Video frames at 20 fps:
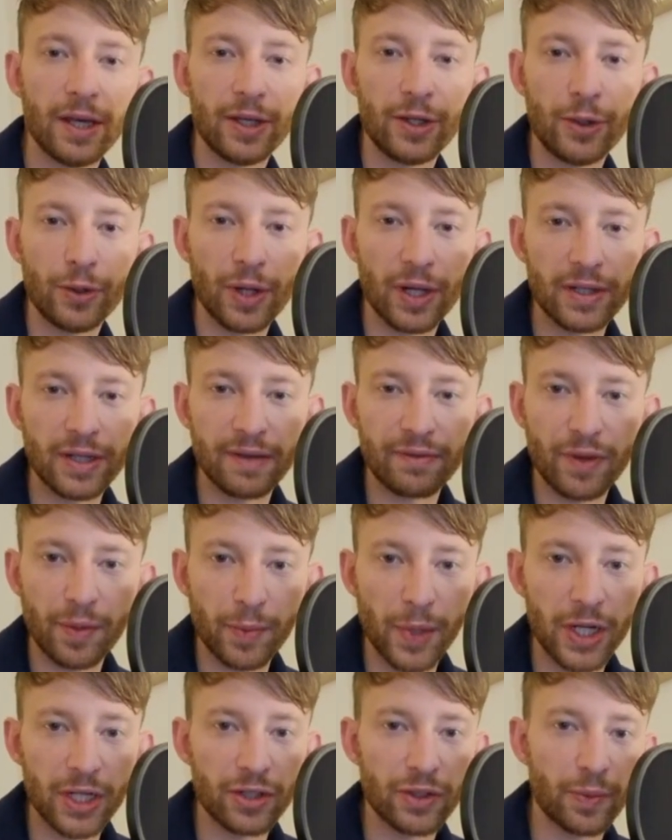You don't have the
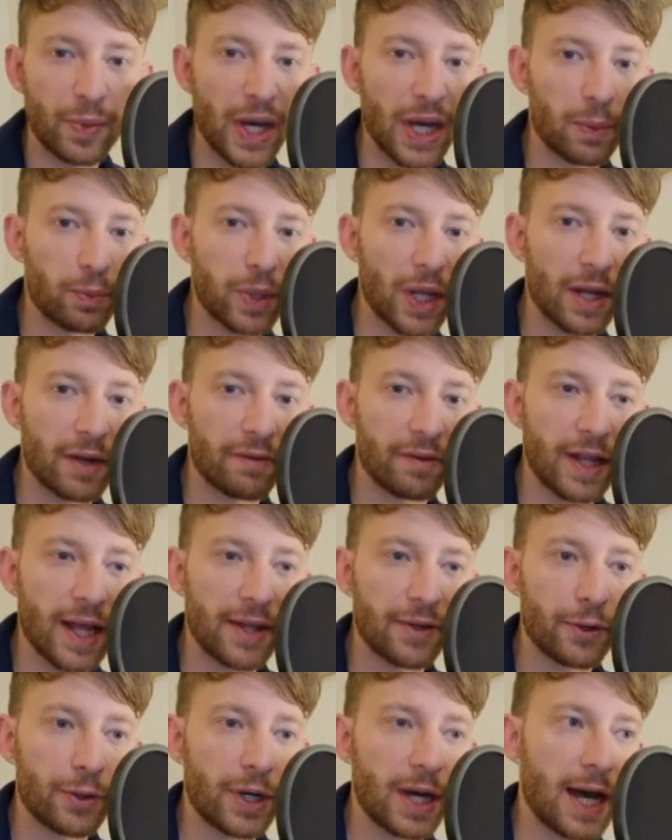money to buy a plot of
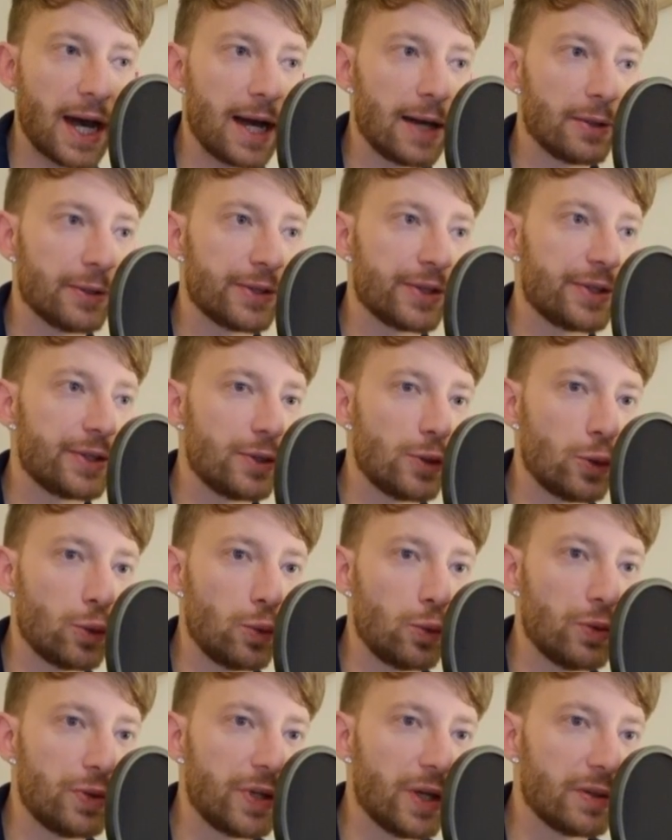land or a house.
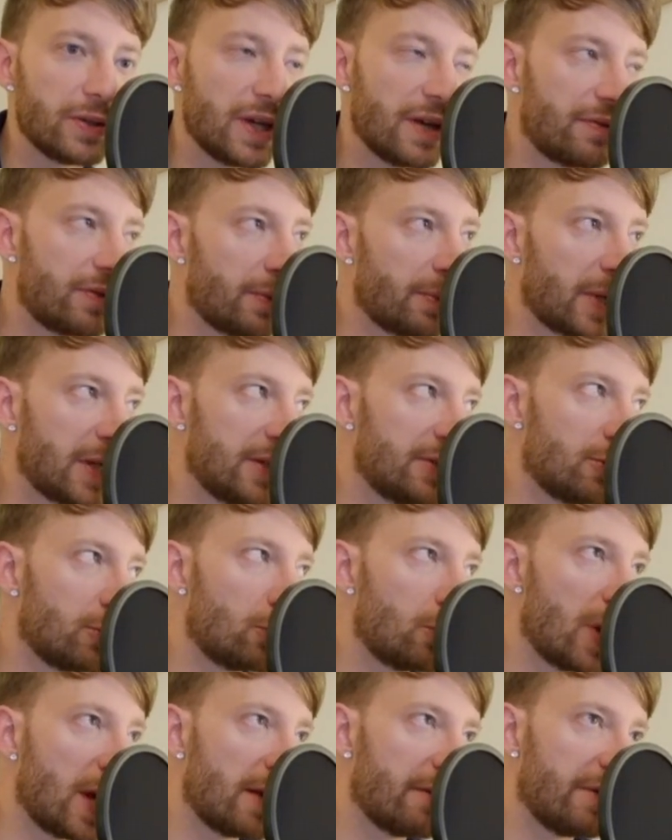You don't have the money to
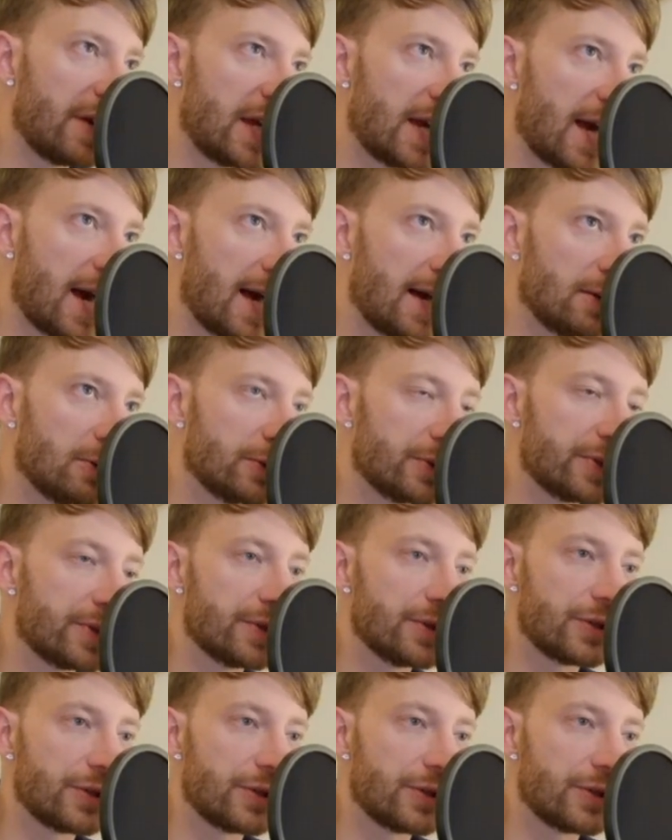renovate a house.